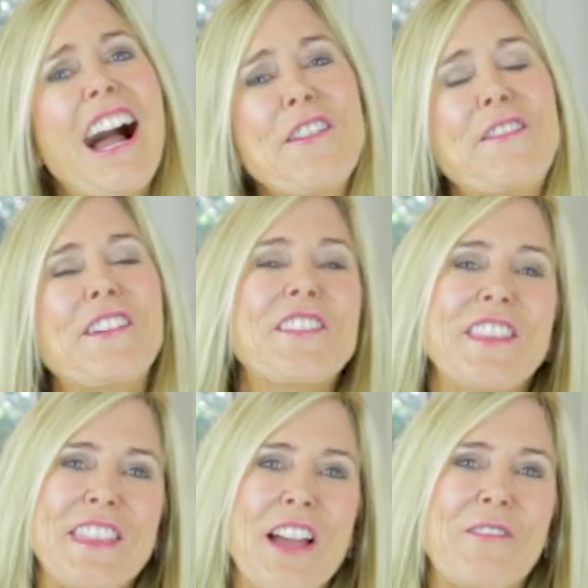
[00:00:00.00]
I felt
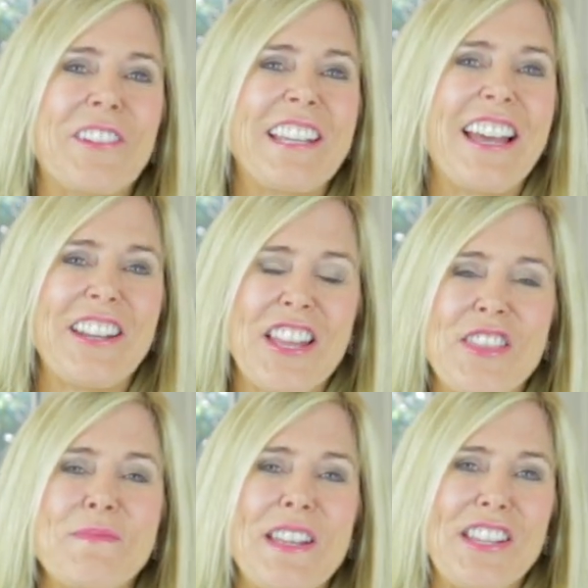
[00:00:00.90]
that that workout at
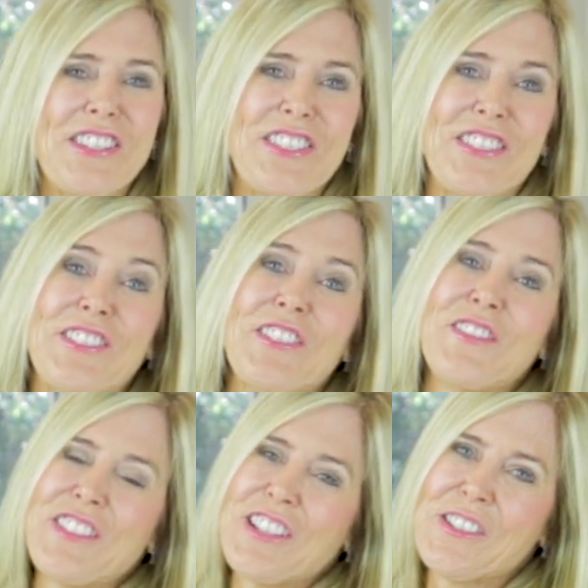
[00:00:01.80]
the beach
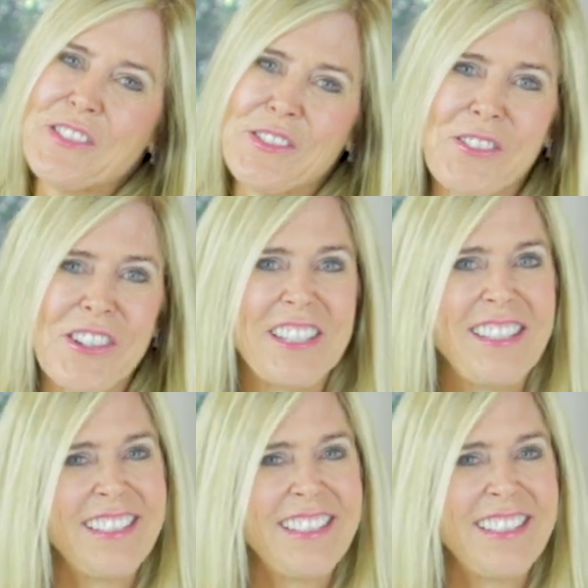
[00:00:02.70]
deserved a reward.